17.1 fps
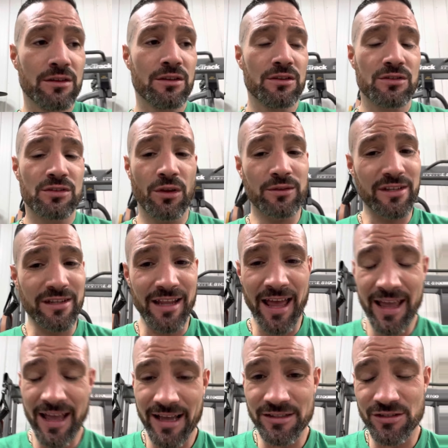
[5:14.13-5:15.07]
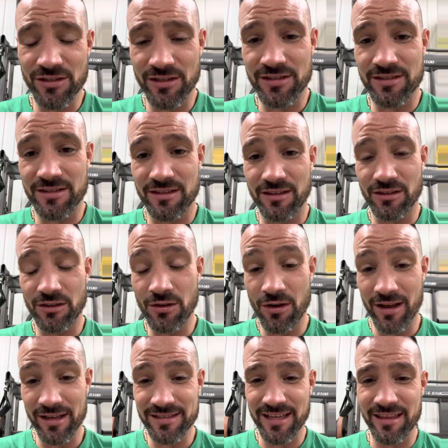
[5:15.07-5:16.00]
So today I just, you
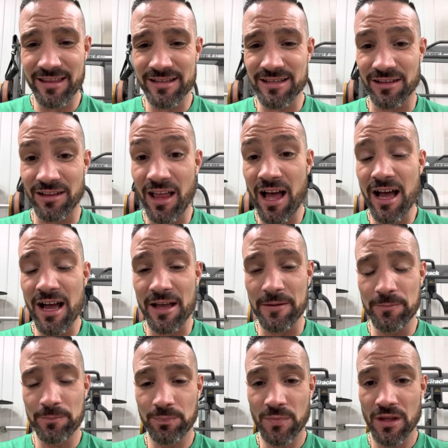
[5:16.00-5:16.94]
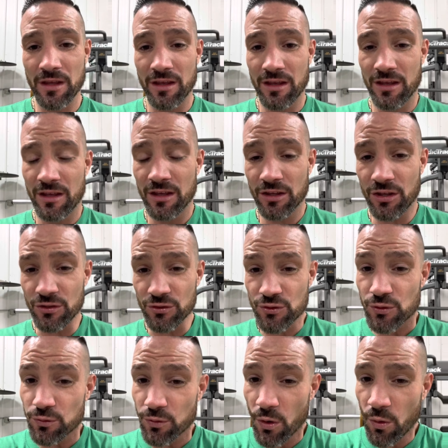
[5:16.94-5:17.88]
know, I say this a lot
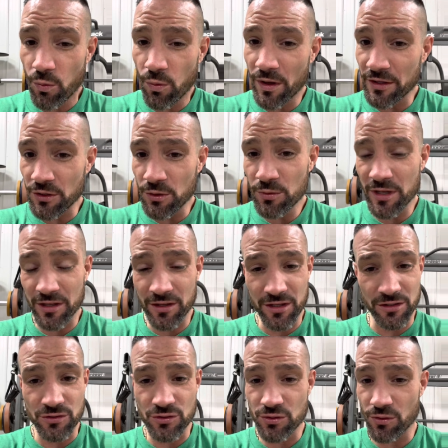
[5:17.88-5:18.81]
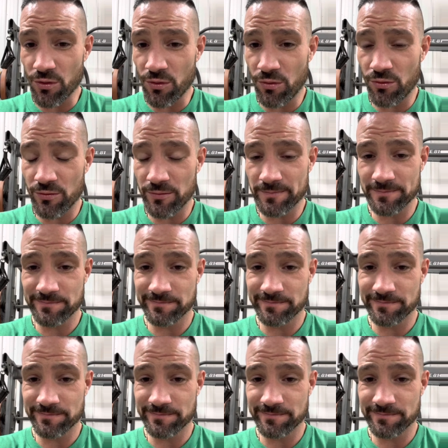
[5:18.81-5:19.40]
control what you can control,